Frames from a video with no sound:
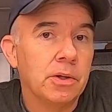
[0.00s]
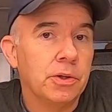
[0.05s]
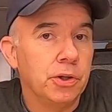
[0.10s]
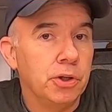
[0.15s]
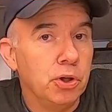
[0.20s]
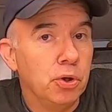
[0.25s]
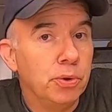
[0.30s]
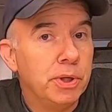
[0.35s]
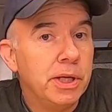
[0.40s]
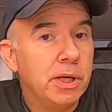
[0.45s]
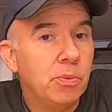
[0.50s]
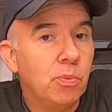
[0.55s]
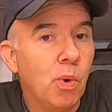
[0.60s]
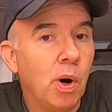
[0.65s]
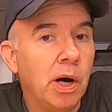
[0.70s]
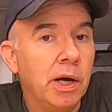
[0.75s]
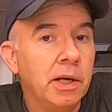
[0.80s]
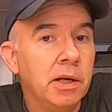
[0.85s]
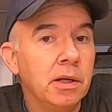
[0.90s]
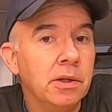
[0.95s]
Do you need
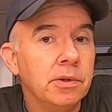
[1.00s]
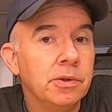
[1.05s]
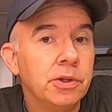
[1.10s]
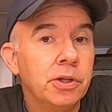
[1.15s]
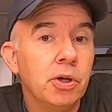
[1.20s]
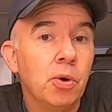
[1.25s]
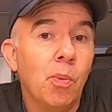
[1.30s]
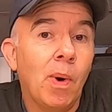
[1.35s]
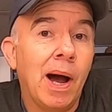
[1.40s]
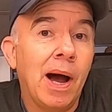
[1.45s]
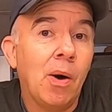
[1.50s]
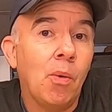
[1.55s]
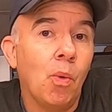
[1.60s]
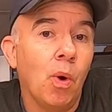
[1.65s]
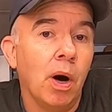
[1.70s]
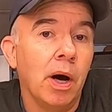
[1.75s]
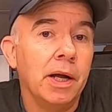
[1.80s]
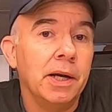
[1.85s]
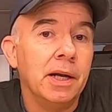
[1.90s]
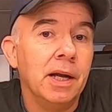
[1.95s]
one? Do you want
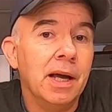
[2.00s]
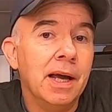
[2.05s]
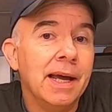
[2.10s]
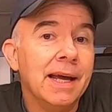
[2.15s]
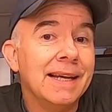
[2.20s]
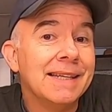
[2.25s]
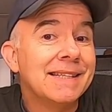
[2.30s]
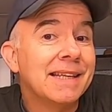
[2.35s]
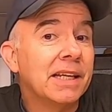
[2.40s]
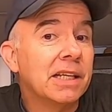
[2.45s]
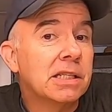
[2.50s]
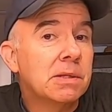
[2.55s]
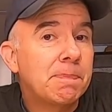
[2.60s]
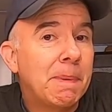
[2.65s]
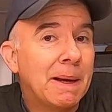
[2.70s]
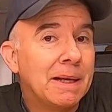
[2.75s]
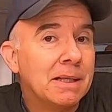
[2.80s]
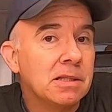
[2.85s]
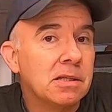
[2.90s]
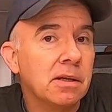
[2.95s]
one? Is it
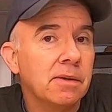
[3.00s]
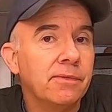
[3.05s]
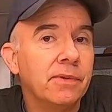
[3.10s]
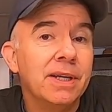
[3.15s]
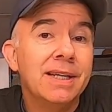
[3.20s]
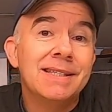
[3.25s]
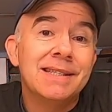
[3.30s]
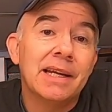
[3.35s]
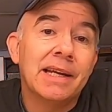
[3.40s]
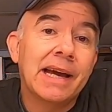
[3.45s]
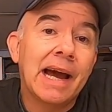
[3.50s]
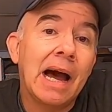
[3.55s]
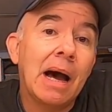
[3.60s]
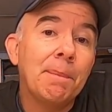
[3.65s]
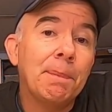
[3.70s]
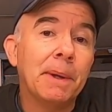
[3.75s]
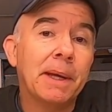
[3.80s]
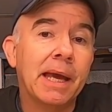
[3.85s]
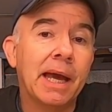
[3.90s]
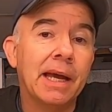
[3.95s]
expensive? Is it
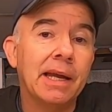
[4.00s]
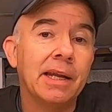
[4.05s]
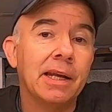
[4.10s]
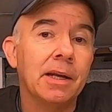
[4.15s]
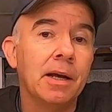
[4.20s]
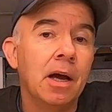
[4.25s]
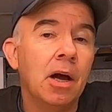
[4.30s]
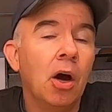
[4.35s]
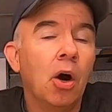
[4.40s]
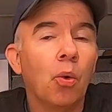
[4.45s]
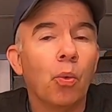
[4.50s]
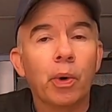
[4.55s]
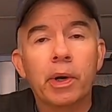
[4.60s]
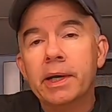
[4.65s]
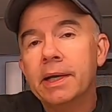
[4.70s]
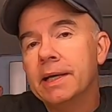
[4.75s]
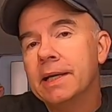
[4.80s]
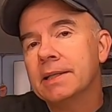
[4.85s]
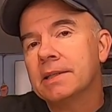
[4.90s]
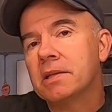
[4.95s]
complicated? We're
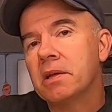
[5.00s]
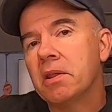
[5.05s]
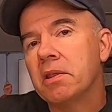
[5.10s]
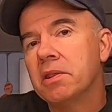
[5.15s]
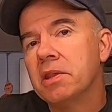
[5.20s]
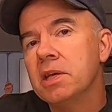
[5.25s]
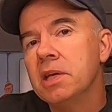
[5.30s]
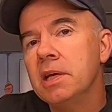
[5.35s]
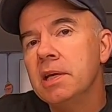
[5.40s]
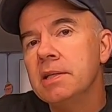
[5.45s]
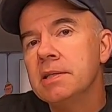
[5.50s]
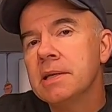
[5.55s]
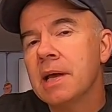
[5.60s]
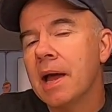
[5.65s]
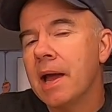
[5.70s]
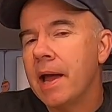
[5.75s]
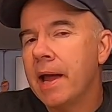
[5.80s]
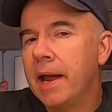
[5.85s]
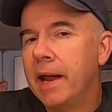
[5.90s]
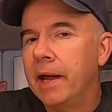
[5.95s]
going to get to these
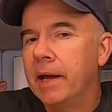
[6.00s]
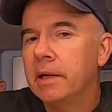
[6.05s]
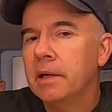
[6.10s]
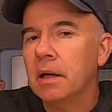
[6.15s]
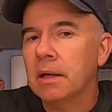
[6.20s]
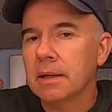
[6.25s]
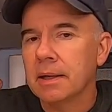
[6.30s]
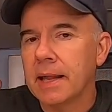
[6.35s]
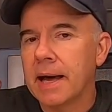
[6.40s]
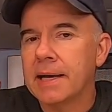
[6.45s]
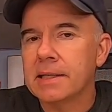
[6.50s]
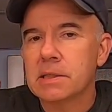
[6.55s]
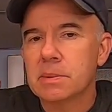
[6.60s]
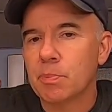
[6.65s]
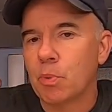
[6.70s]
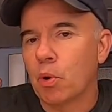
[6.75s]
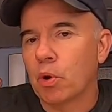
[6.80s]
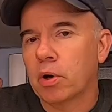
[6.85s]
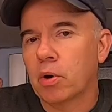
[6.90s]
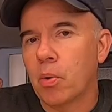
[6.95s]
and lots
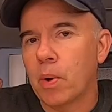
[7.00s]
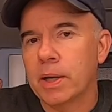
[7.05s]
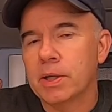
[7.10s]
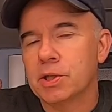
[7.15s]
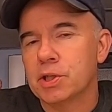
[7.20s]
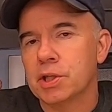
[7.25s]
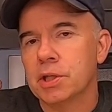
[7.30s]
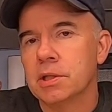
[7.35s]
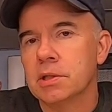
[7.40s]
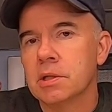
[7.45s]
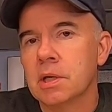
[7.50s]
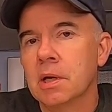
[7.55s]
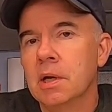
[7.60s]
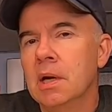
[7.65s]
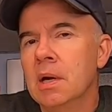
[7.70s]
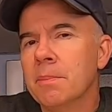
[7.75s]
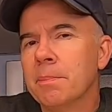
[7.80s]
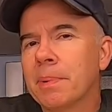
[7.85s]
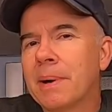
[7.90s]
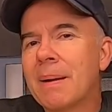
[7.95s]
more questions.
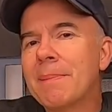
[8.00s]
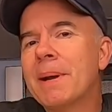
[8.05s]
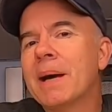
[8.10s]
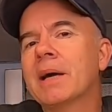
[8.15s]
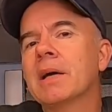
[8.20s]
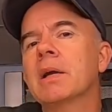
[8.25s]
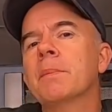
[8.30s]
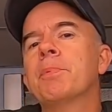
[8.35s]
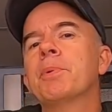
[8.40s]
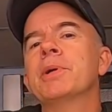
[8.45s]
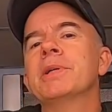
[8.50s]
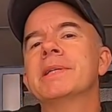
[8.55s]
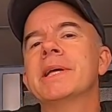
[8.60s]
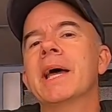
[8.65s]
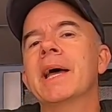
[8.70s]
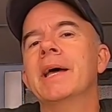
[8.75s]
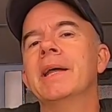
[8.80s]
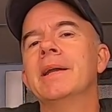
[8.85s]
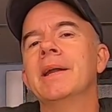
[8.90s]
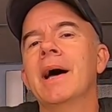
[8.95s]
But I'm not going to
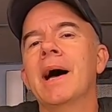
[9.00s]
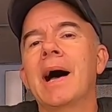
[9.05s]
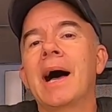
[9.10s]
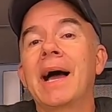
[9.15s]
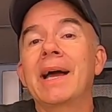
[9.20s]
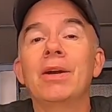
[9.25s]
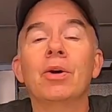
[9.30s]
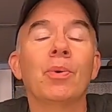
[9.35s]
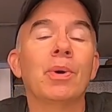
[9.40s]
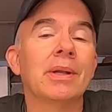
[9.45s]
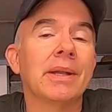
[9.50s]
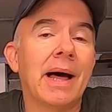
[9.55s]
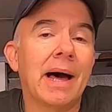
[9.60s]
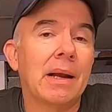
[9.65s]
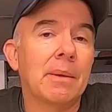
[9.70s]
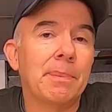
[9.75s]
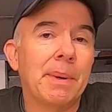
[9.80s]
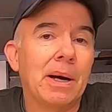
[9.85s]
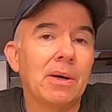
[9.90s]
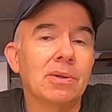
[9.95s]
pretend I know a
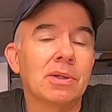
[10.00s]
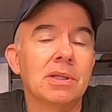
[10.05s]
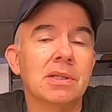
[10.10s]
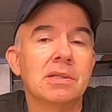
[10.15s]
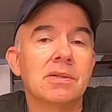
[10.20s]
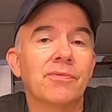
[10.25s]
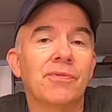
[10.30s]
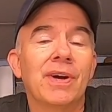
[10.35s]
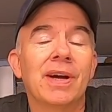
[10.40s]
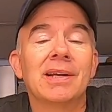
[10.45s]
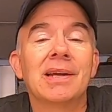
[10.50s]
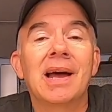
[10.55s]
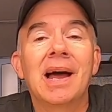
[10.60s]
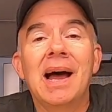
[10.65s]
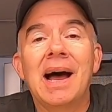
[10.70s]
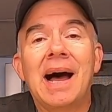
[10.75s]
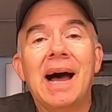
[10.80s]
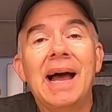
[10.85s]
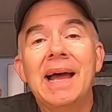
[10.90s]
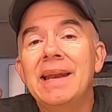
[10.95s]
lot about this. In fact,
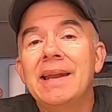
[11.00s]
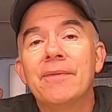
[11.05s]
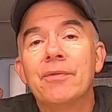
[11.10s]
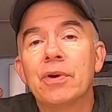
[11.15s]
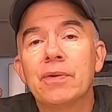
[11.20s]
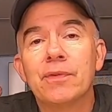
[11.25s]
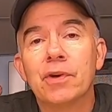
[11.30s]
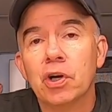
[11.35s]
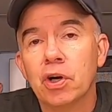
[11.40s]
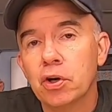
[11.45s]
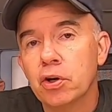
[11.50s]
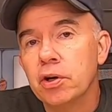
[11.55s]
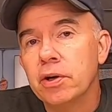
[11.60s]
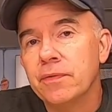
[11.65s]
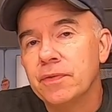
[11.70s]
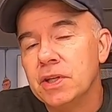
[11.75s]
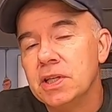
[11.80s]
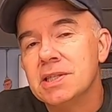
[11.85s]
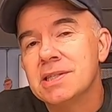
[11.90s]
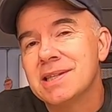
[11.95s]
I never even heard
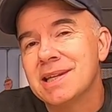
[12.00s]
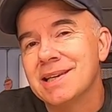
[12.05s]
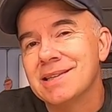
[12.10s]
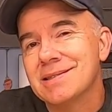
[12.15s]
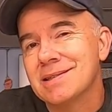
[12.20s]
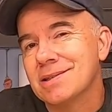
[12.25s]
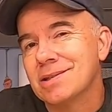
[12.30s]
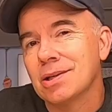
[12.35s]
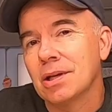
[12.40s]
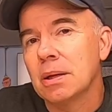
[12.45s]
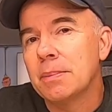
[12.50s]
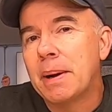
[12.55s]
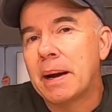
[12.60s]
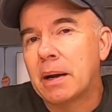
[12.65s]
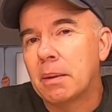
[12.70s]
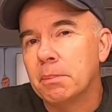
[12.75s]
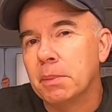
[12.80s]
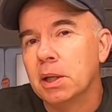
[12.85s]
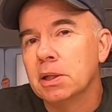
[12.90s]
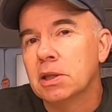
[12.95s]
of these things until
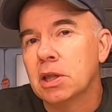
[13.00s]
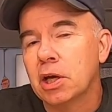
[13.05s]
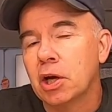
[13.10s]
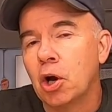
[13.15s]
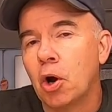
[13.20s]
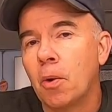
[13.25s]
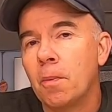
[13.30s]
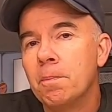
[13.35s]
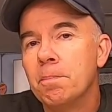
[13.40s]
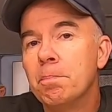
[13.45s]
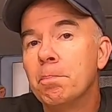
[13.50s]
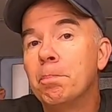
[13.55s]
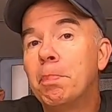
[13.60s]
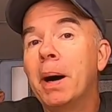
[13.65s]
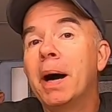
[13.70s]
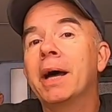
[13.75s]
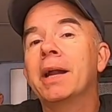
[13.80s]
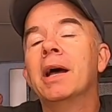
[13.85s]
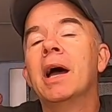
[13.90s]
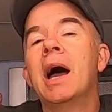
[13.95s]
about a month ago.
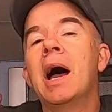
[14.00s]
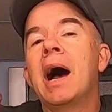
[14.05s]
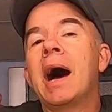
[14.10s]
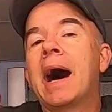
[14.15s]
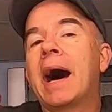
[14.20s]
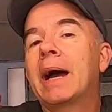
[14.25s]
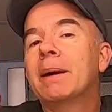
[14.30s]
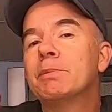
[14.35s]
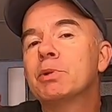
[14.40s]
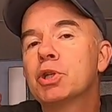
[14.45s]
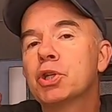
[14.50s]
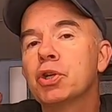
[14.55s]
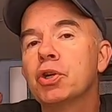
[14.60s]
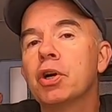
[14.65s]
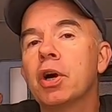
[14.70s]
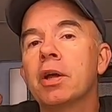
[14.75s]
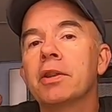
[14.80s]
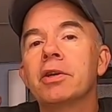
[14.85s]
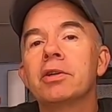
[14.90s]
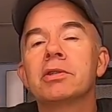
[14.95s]
But I'm
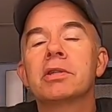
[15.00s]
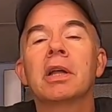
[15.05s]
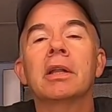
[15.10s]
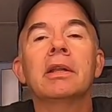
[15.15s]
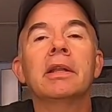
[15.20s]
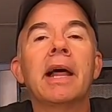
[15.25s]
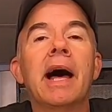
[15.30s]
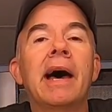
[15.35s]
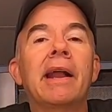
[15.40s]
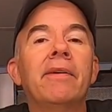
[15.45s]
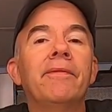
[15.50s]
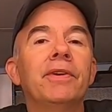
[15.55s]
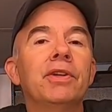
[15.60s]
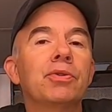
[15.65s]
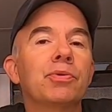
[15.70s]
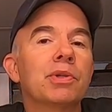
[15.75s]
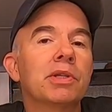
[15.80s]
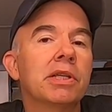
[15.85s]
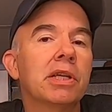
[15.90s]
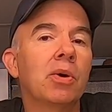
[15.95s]
sure there's a lot of
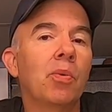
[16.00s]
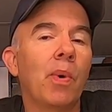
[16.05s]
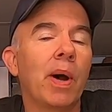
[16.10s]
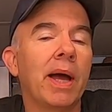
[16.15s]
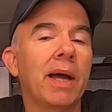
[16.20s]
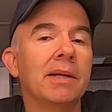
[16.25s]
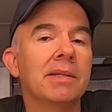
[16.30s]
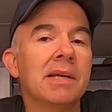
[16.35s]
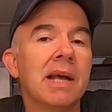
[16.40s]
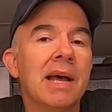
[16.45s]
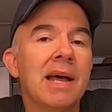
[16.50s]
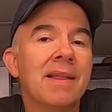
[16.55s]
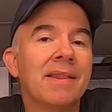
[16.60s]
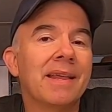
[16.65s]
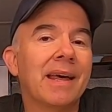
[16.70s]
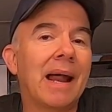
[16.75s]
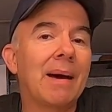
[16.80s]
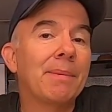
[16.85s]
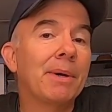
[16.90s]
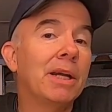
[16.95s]
interesting ways
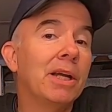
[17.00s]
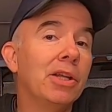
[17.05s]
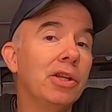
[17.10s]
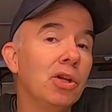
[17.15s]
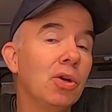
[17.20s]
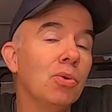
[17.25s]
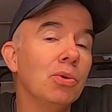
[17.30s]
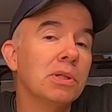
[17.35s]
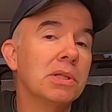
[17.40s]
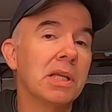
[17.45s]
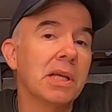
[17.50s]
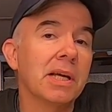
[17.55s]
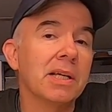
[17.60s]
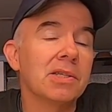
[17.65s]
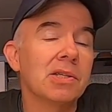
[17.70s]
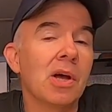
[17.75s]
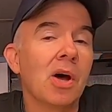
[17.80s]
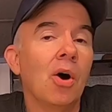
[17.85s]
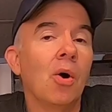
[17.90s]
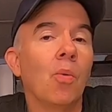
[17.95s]
that I'm going to use
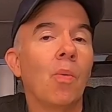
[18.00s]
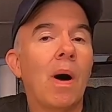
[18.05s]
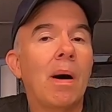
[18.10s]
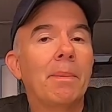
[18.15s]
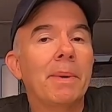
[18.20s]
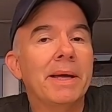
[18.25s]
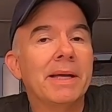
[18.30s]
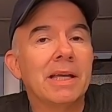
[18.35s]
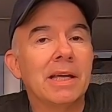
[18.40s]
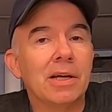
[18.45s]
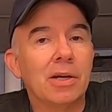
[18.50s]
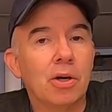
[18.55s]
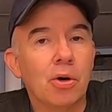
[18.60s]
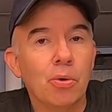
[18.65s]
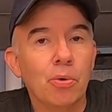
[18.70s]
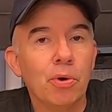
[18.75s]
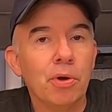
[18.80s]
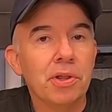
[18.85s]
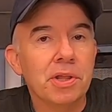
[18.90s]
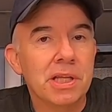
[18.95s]
this while making
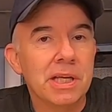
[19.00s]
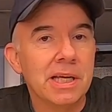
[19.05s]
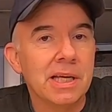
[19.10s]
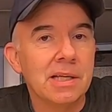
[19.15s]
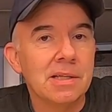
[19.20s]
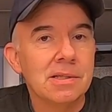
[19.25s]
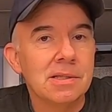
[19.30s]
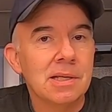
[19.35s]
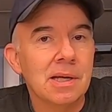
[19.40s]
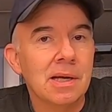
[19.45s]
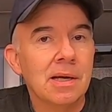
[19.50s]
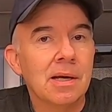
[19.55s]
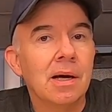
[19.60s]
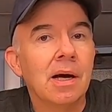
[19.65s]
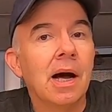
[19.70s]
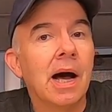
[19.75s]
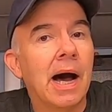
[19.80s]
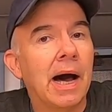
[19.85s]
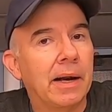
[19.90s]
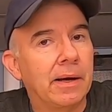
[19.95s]
cool things
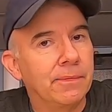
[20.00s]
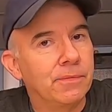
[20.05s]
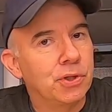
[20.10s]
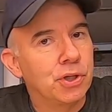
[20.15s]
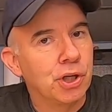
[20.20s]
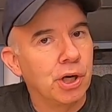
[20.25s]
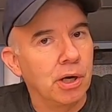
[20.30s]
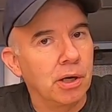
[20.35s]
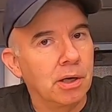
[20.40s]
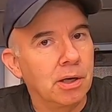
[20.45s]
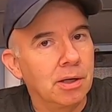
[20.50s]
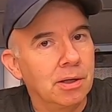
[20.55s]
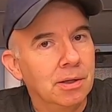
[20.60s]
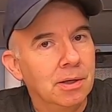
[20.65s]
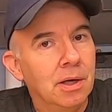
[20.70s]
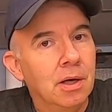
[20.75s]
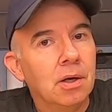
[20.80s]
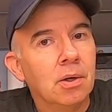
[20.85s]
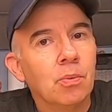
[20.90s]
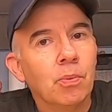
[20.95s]
out of junk.
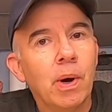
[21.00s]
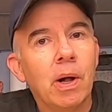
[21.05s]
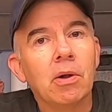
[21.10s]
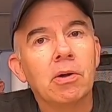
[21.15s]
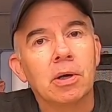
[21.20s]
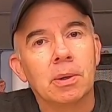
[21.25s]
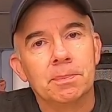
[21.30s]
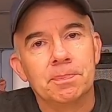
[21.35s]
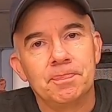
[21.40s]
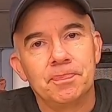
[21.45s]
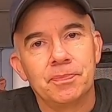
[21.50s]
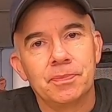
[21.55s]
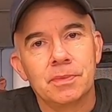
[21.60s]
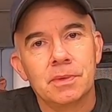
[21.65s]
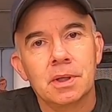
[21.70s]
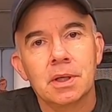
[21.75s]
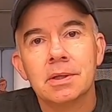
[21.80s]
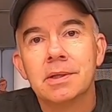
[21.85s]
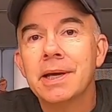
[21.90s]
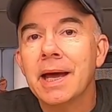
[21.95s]
Welcome
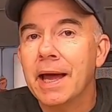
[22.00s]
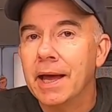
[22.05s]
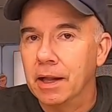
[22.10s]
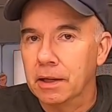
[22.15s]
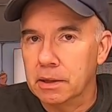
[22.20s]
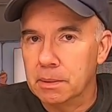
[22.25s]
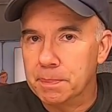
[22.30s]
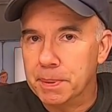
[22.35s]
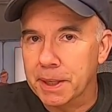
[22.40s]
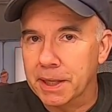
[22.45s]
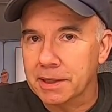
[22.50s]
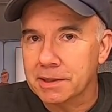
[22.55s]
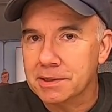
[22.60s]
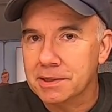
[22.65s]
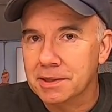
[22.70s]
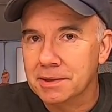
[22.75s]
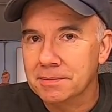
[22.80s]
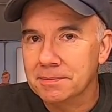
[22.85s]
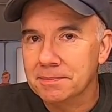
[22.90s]
to Alley Picked.